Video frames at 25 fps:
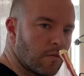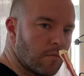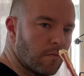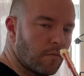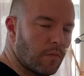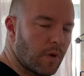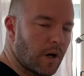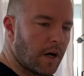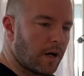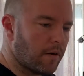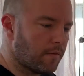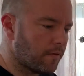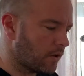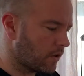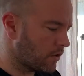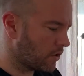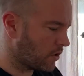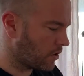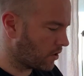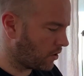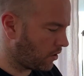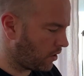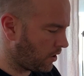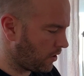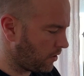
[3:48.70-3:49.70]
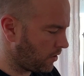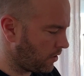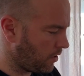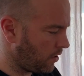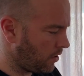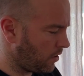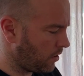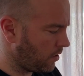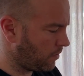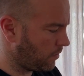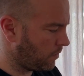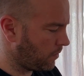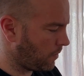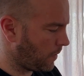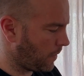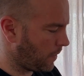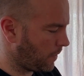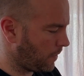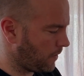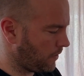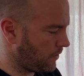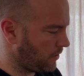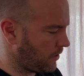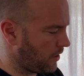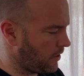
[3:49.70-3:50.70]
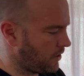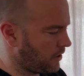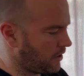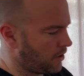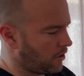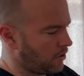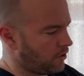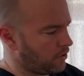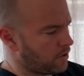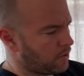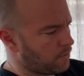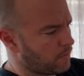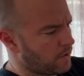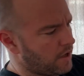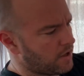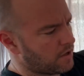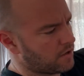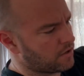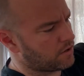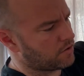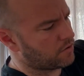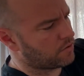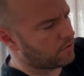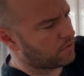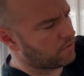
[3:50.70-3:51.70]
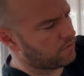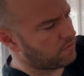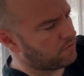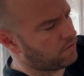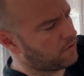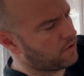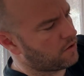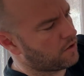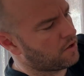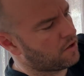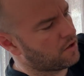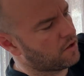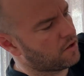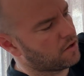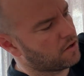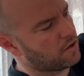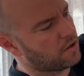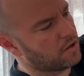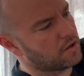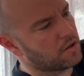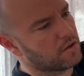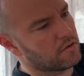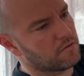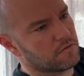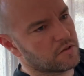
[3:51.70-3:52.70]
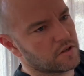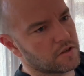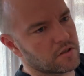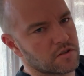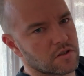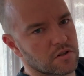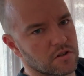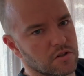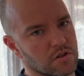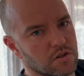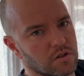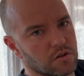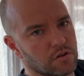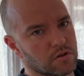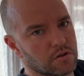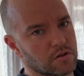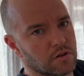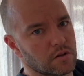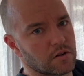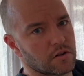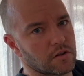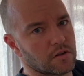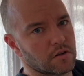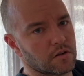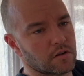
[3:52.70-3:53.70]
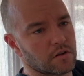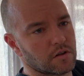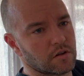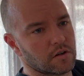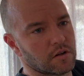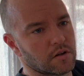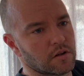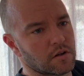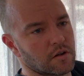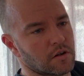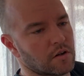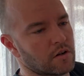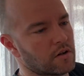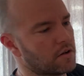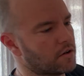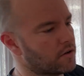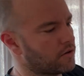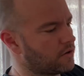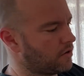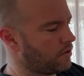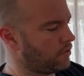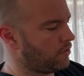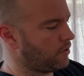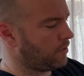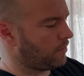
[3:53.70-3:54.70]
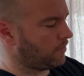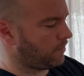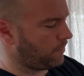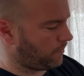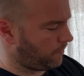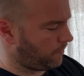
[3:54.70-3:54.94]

but I just like the detail on them. It has a sort of vintage look to it.